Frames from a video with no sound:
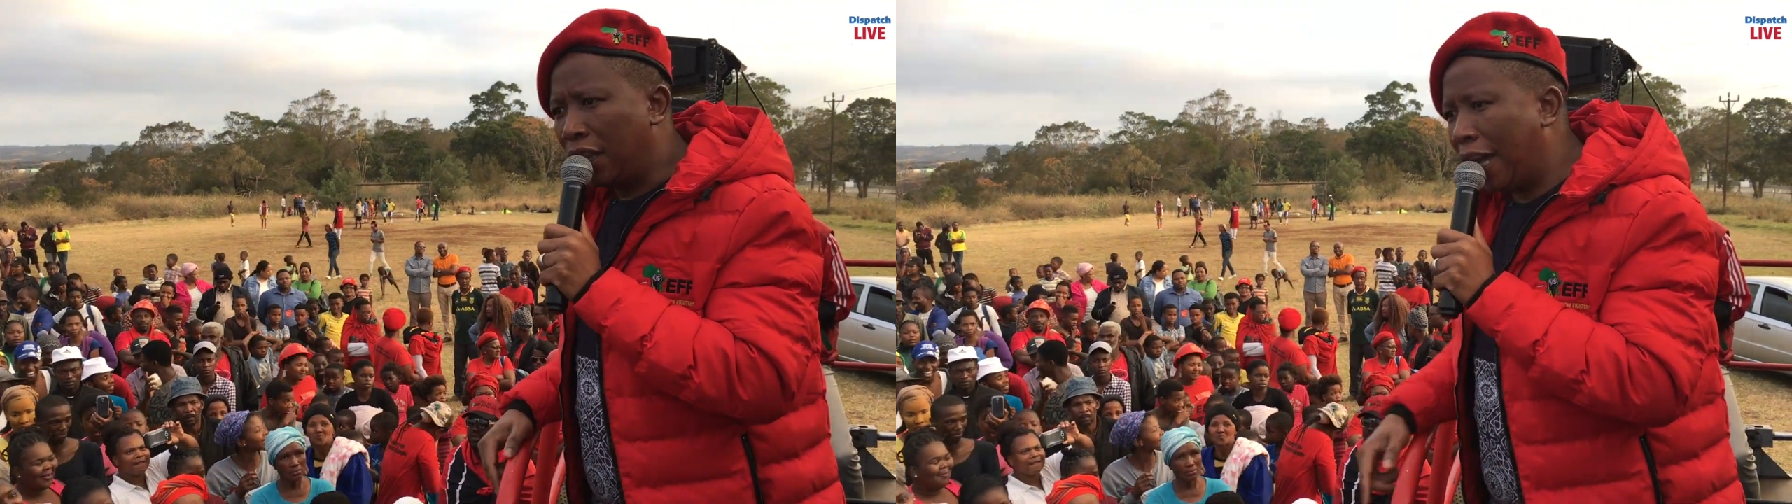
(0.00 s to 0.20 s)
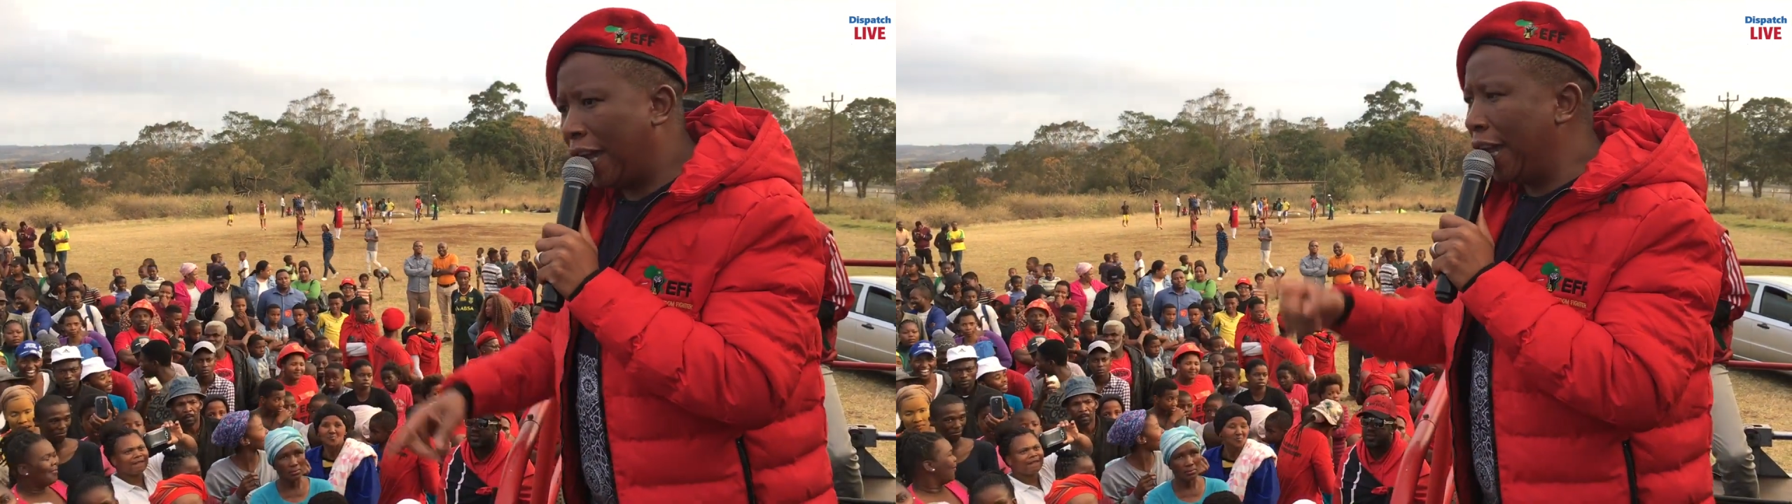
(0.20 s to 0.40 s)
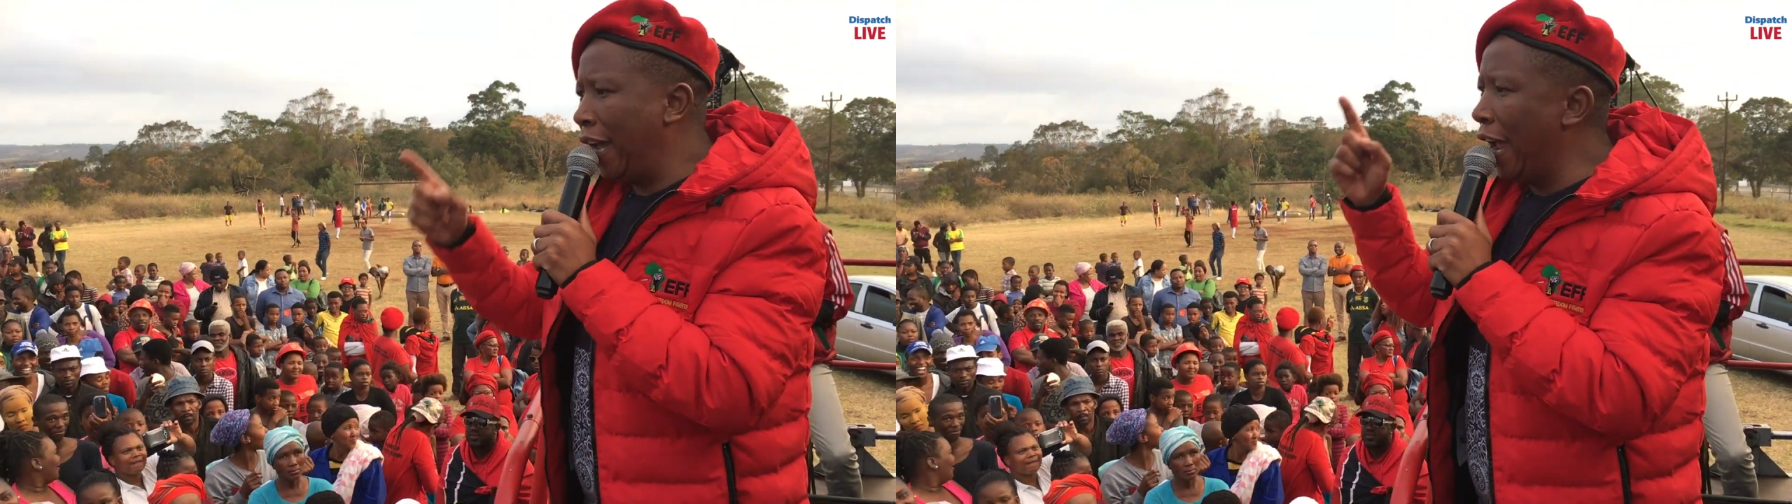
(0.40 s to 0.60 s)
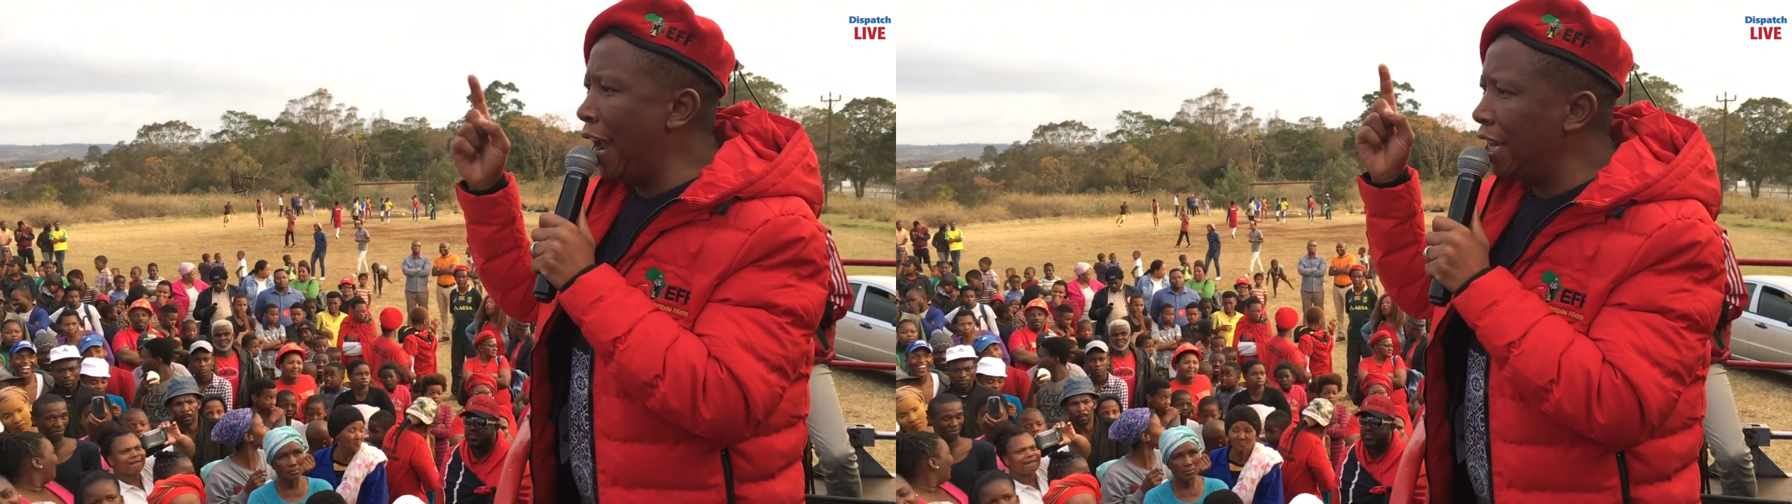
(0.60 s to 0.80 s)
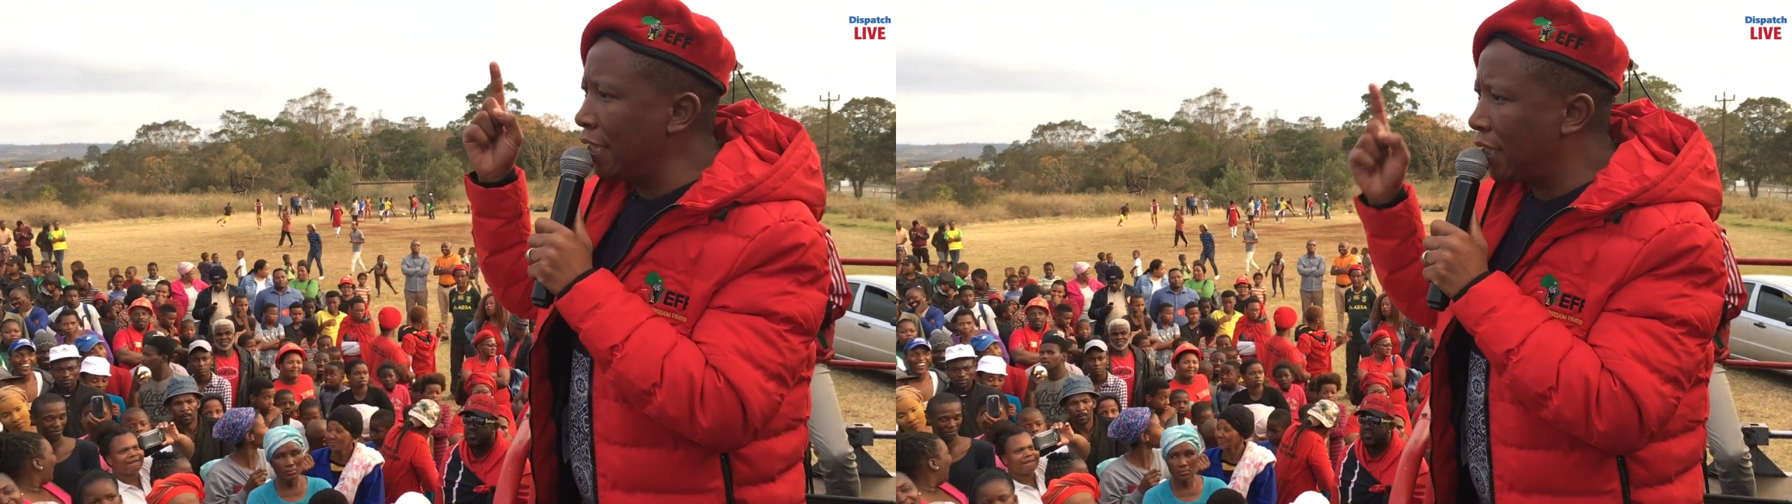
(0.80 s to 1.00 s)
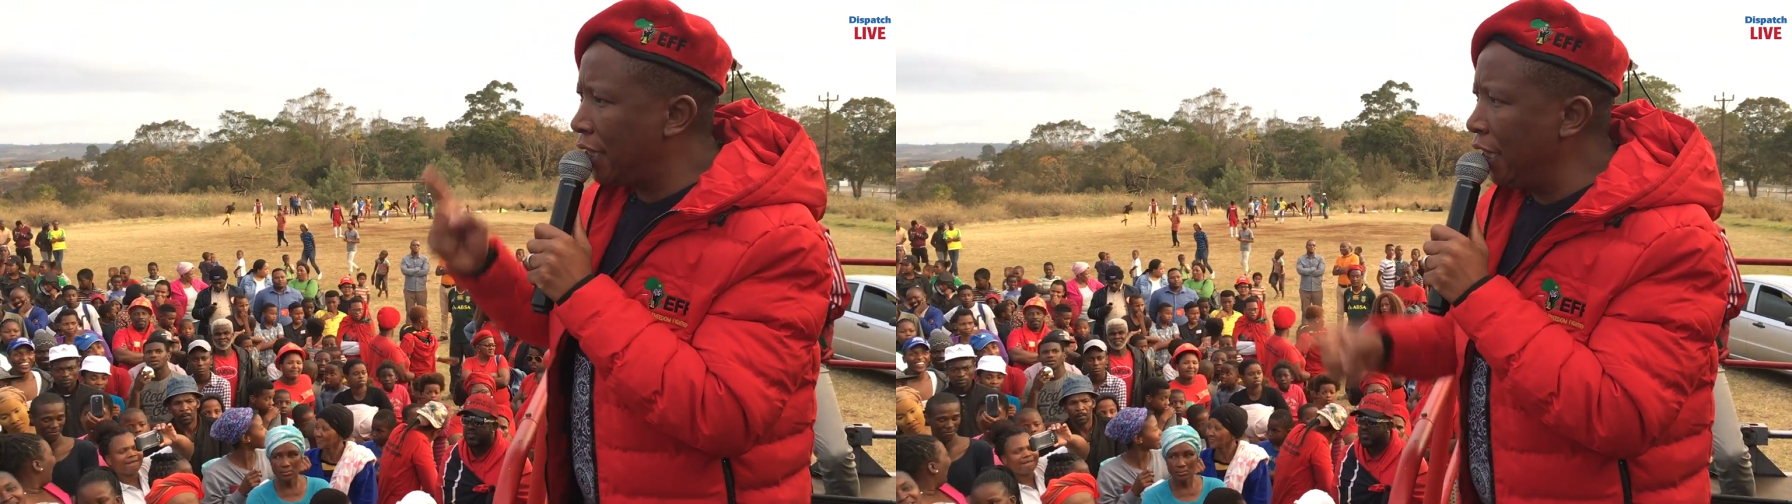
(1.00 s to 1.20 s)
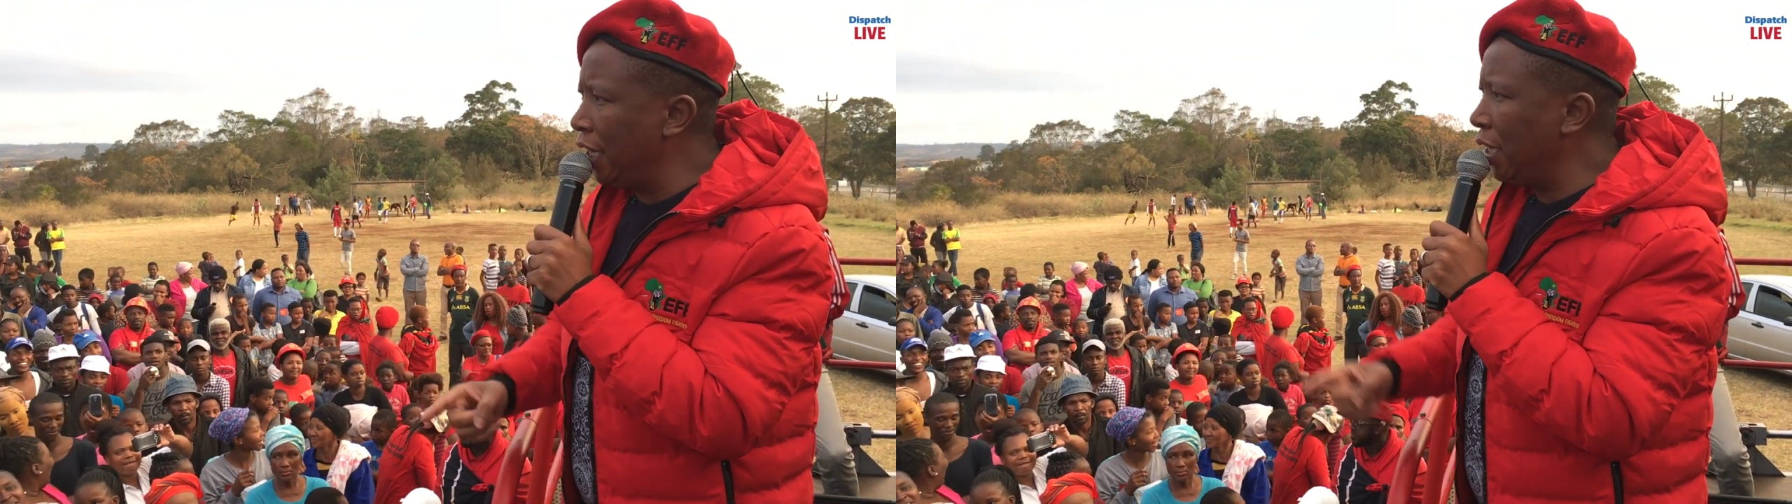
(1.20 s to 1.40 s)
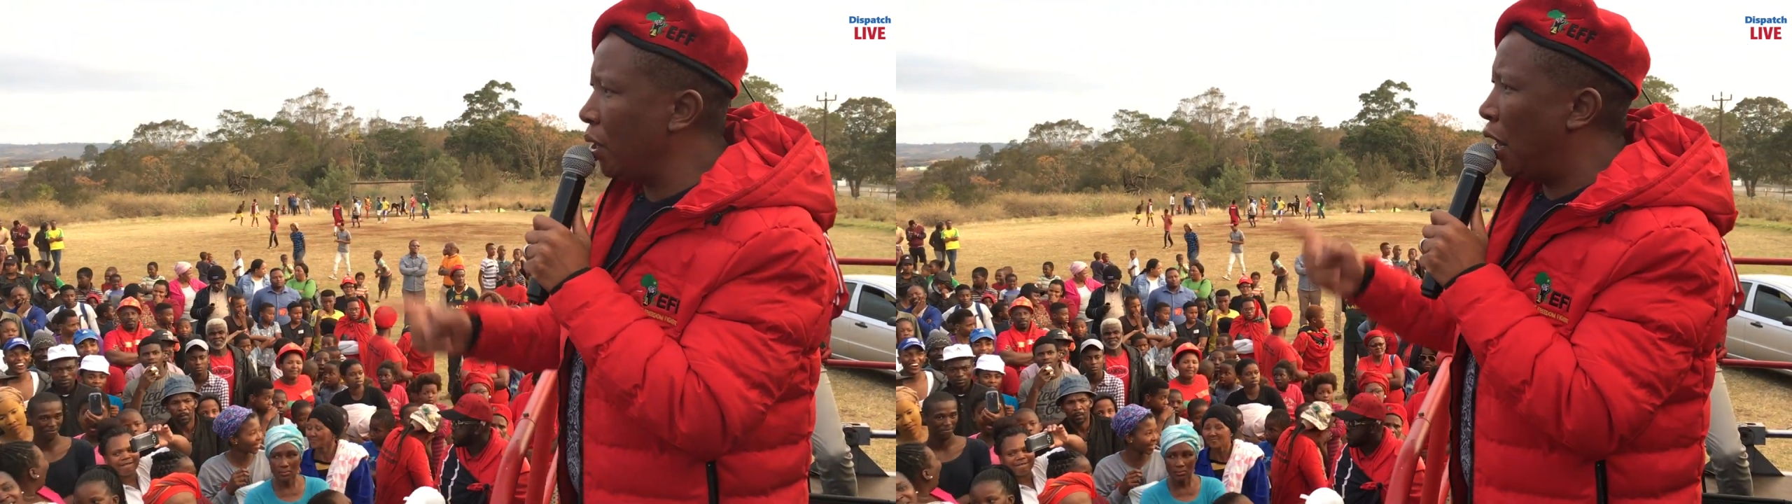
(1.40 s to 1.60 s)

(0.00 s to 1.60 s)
the ANC